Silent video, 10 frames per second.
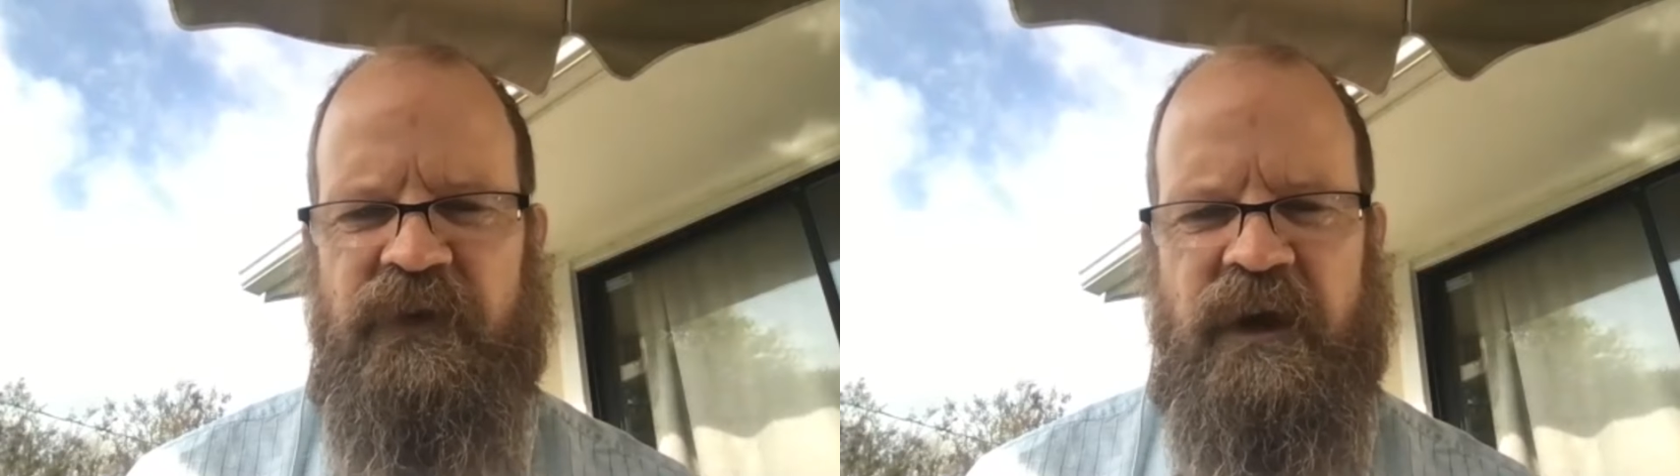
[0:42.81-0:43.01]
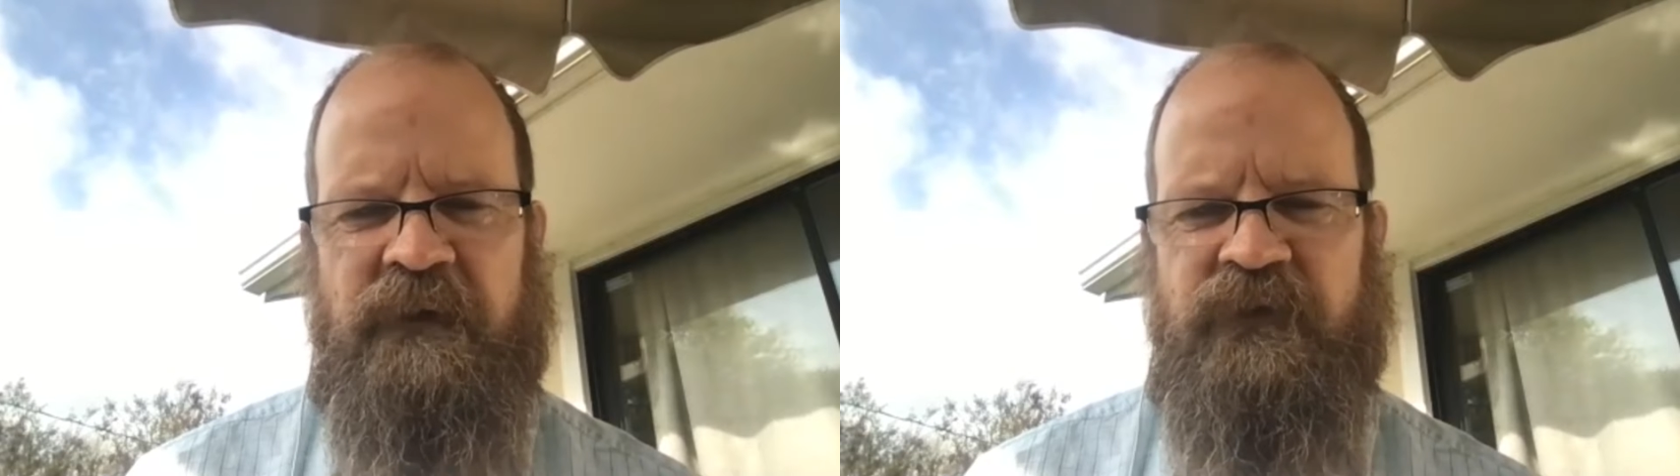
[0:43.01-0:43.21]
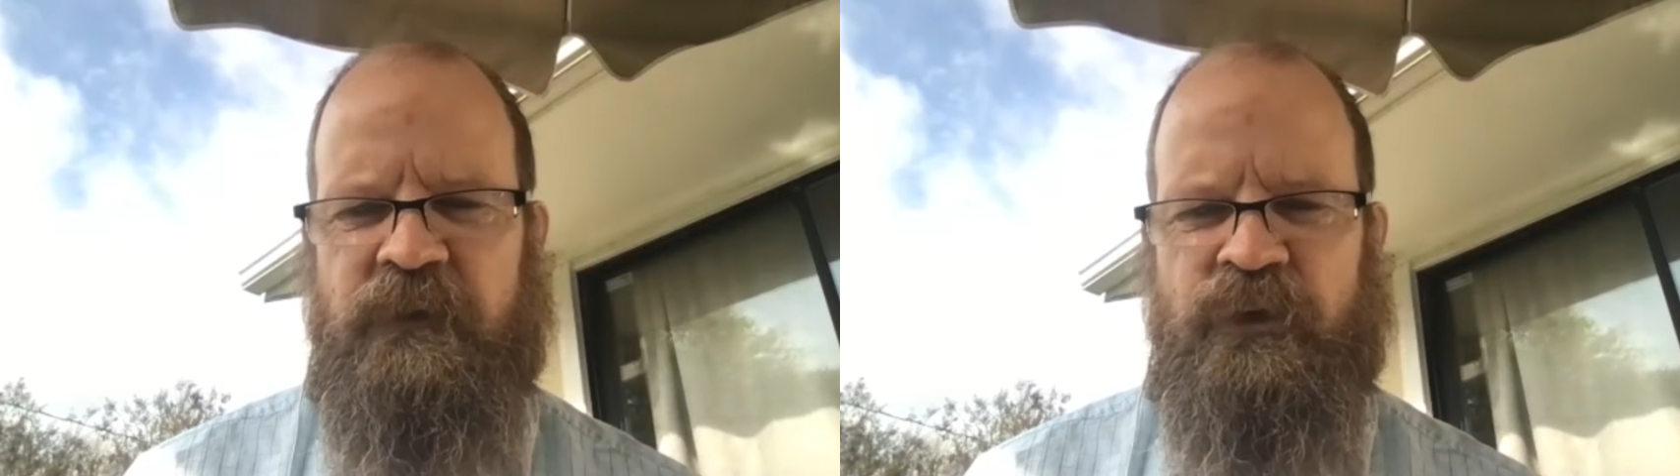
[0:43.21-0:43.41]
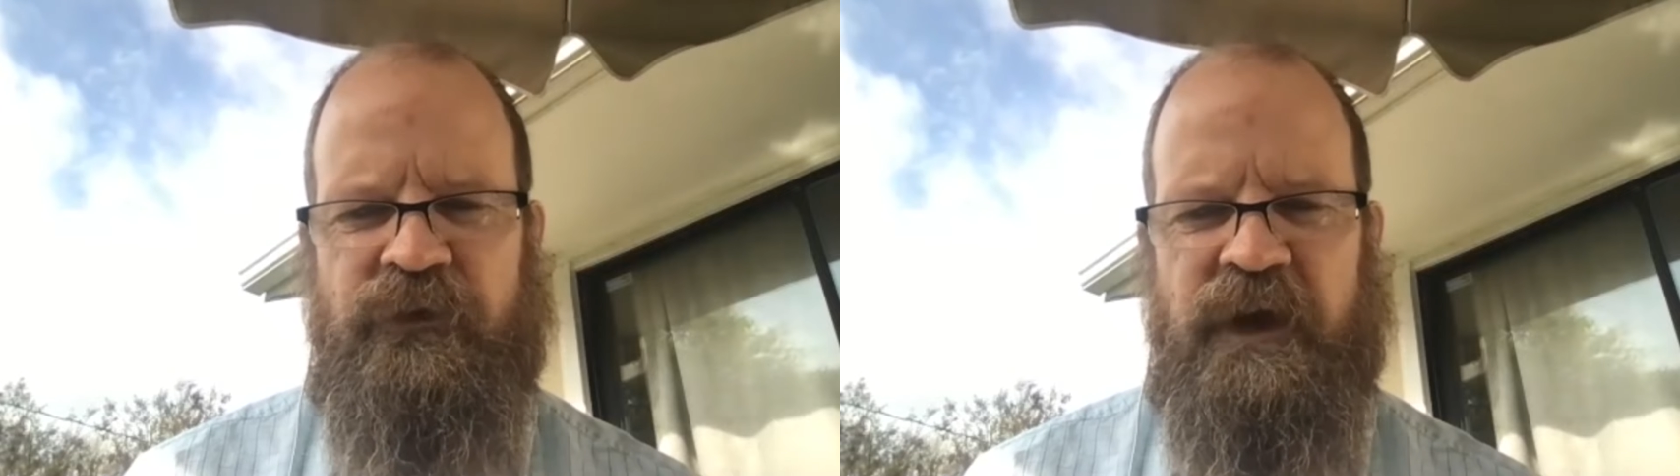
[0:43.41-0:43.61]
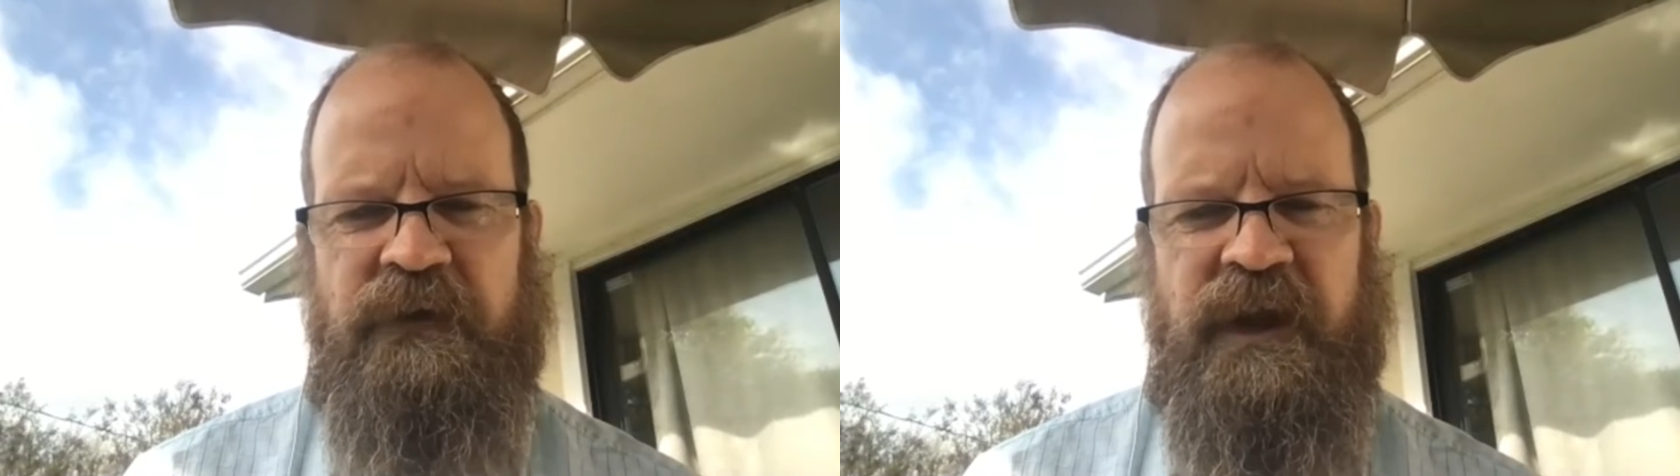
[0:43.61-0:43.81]
and comfortable
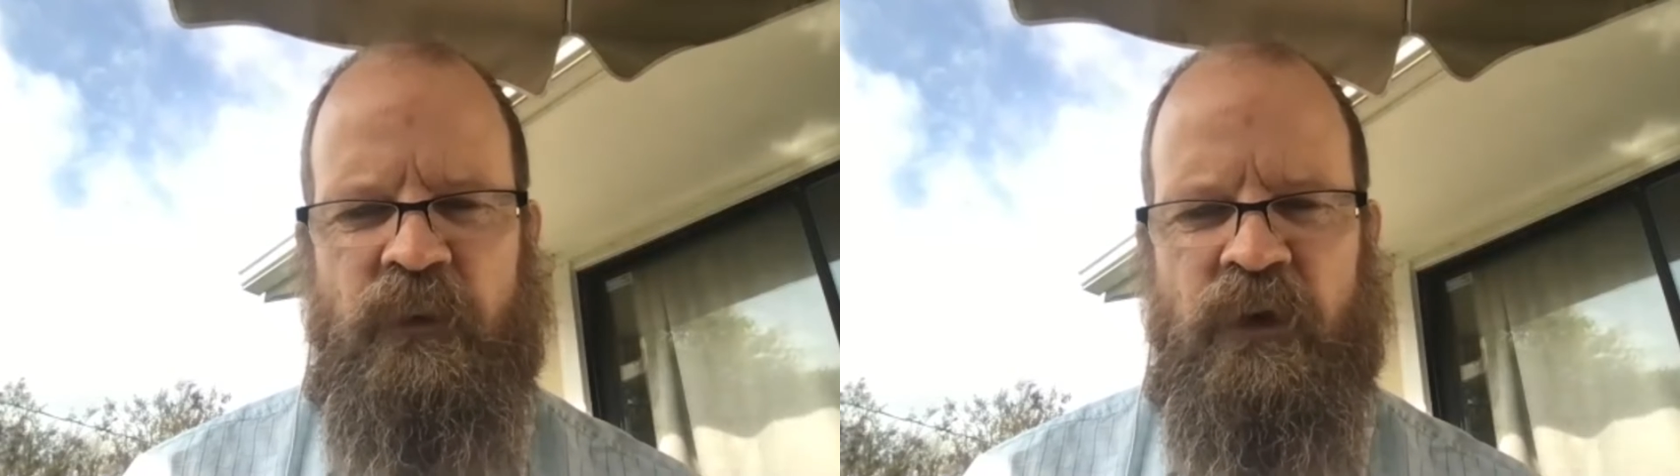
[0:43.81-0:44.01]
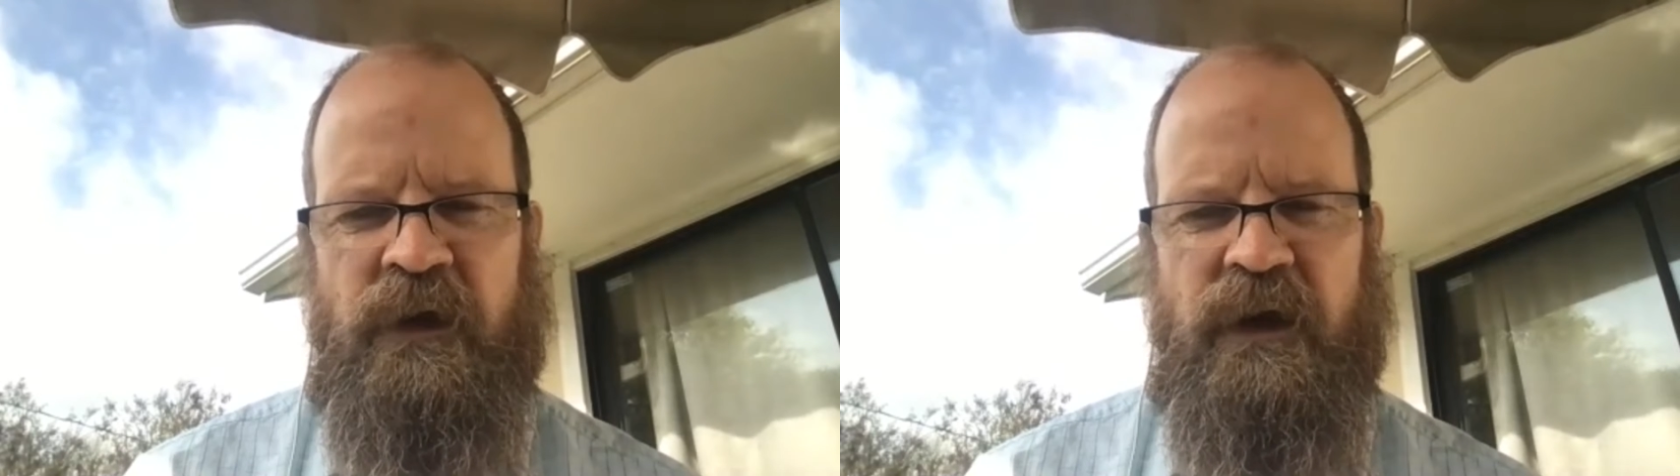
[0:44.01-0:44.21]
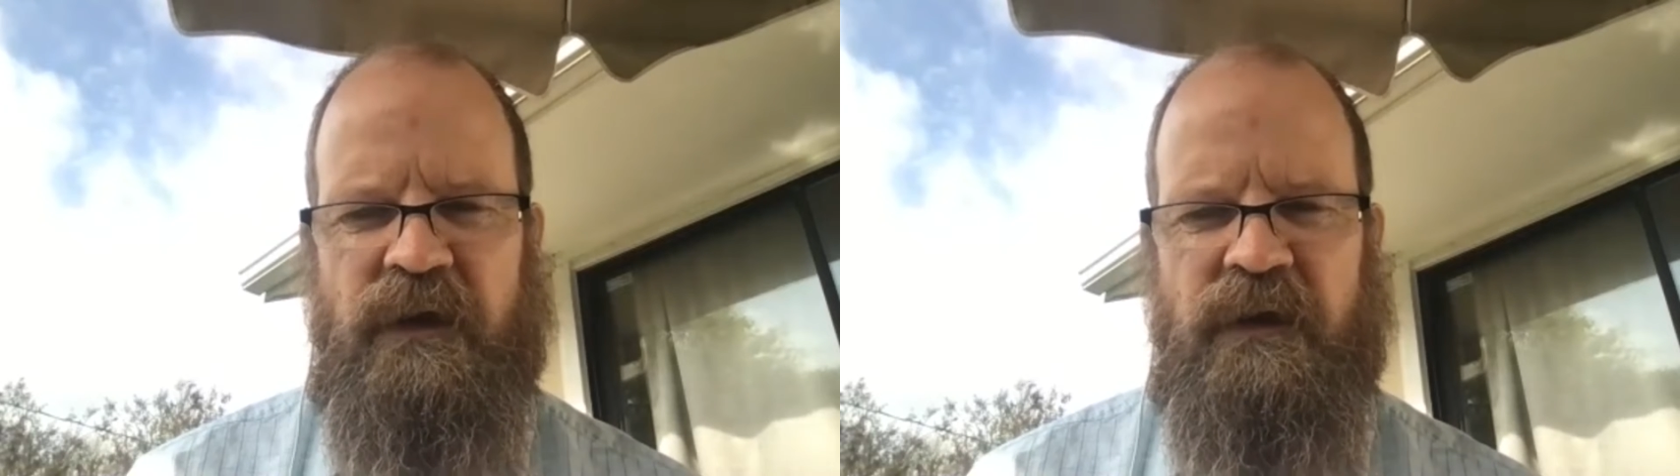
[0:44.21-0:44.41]
trail network.